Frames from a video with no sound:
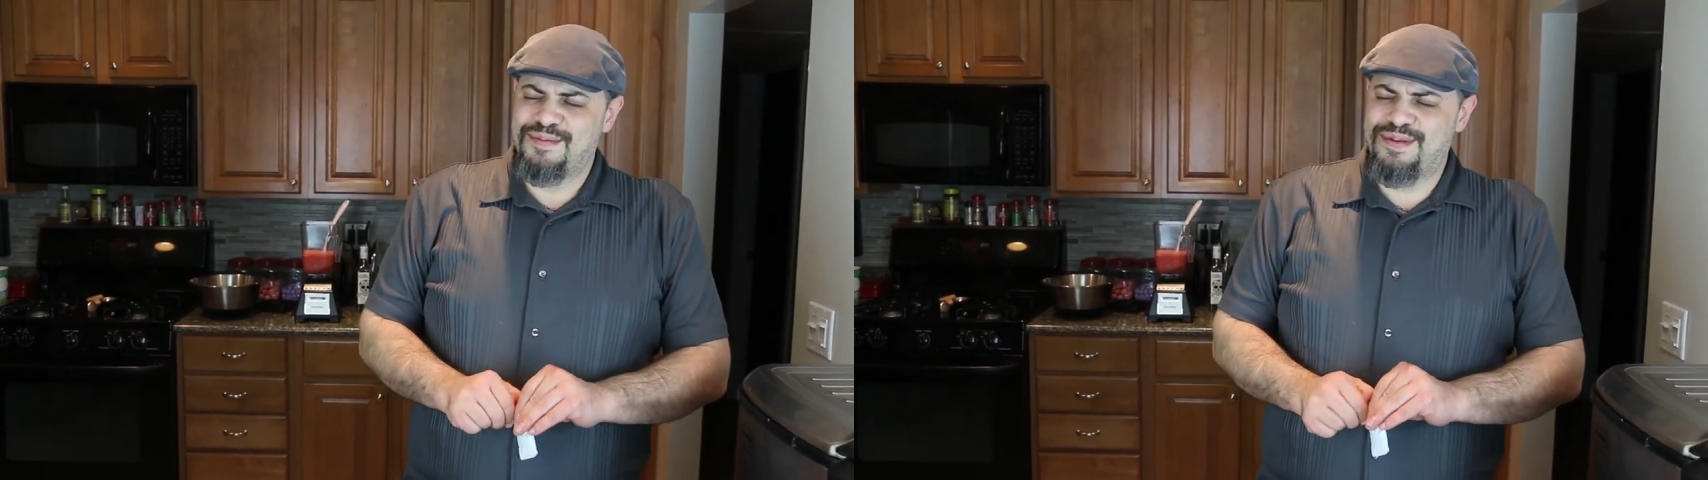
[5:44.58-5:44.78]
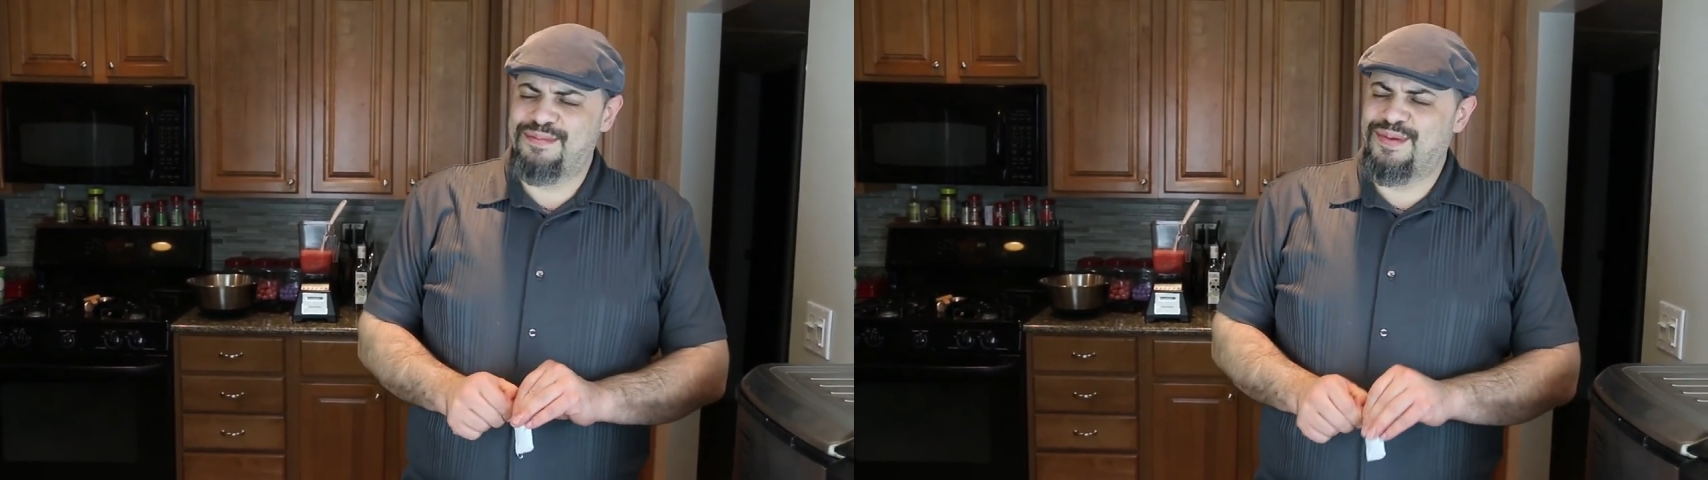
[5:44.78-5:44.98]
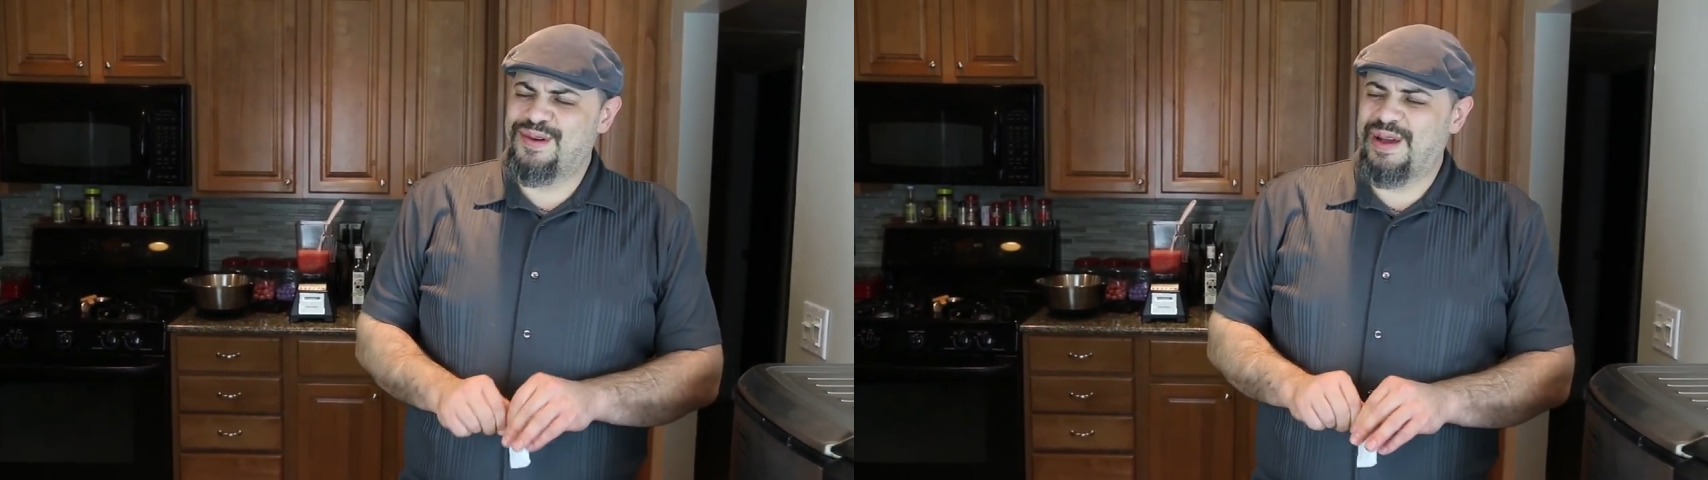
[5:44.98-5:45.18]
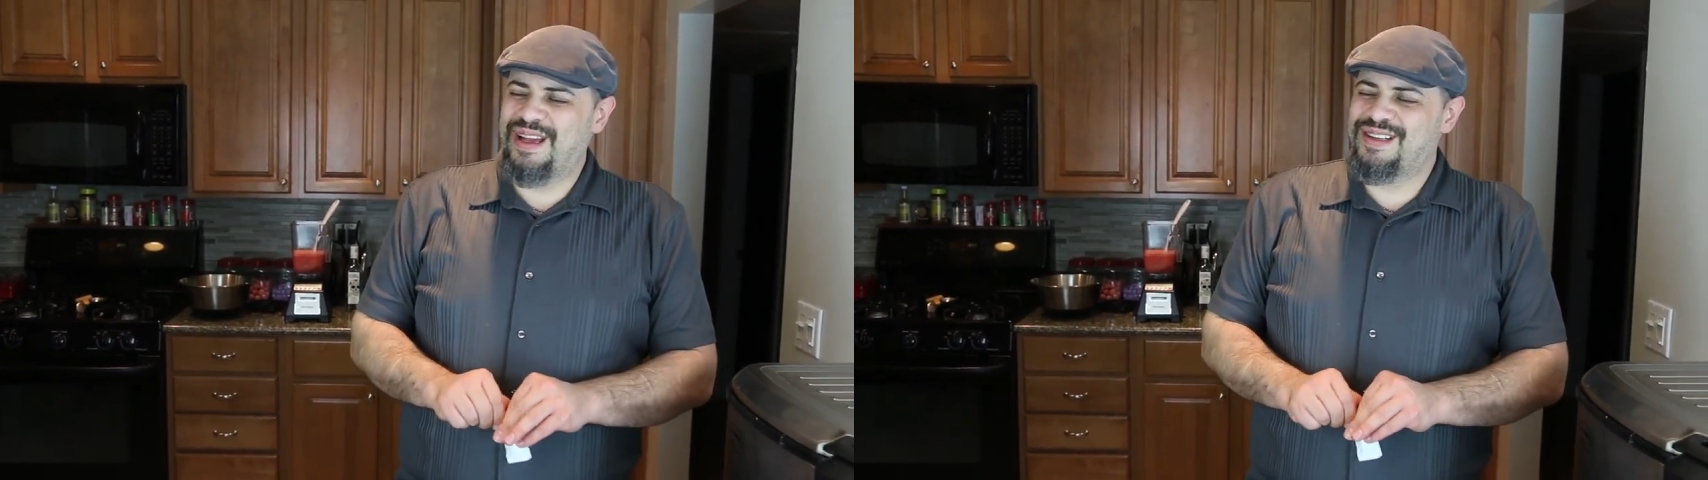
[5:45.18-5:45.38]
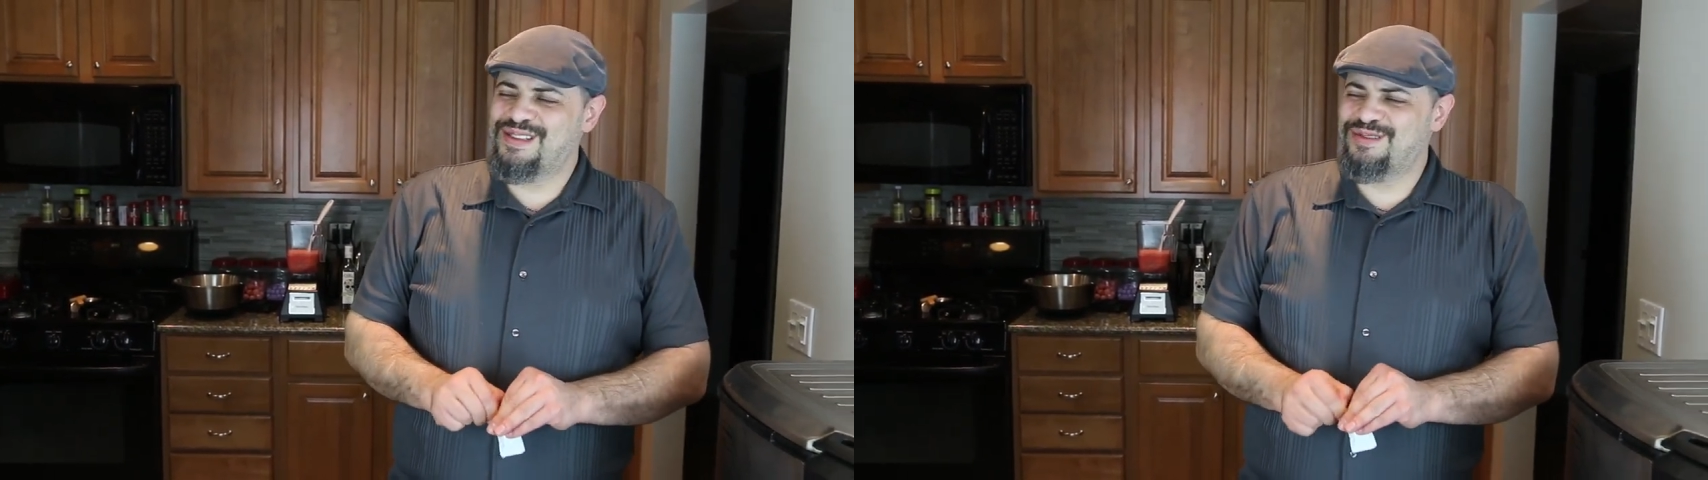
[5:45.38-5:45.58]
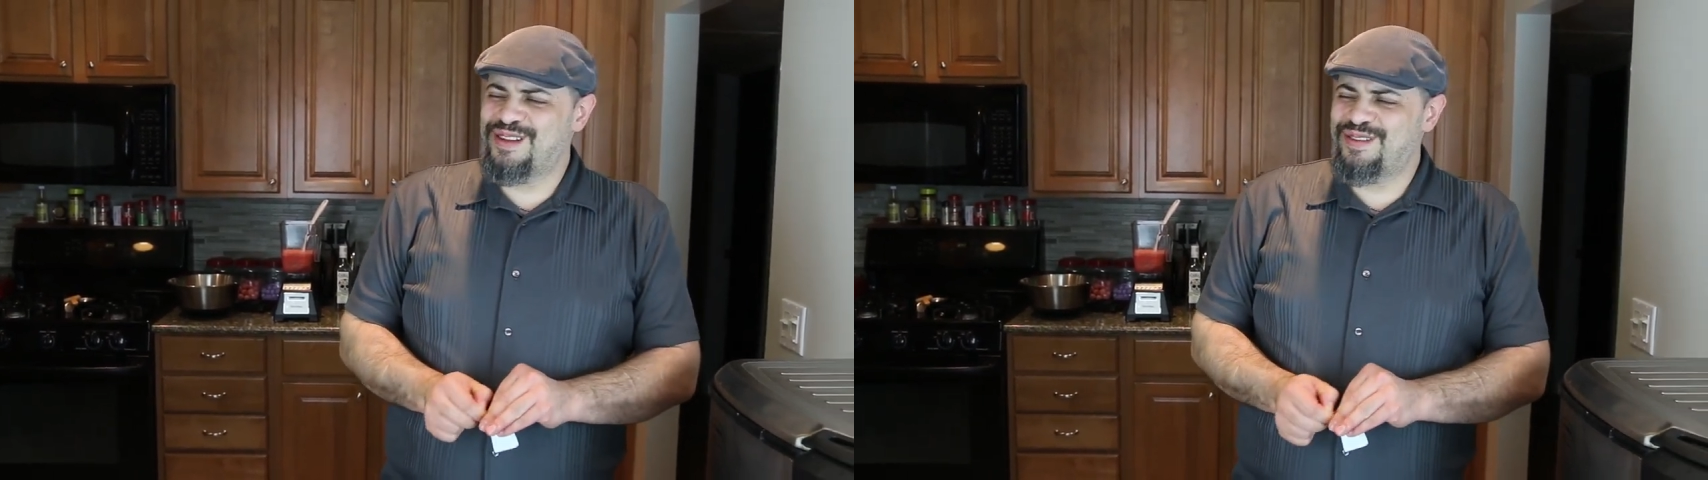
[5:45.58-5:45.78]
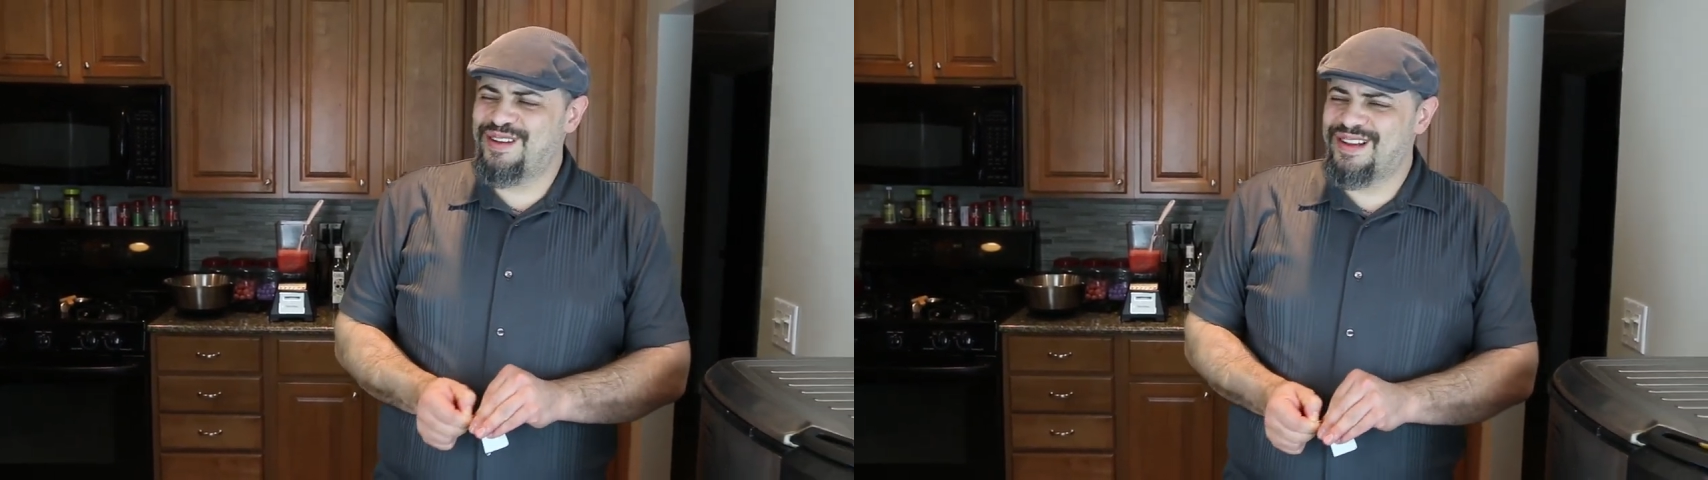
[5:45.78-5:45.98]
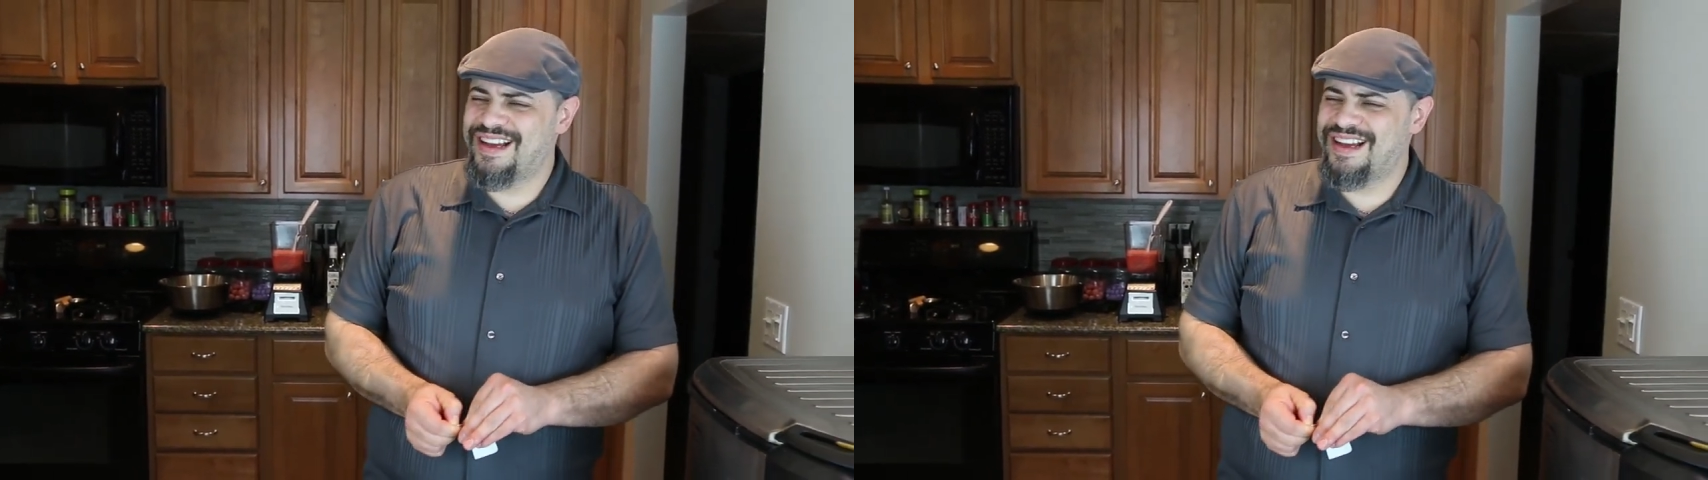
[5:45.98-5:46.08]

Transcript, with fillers: But boy, it doesn't really feel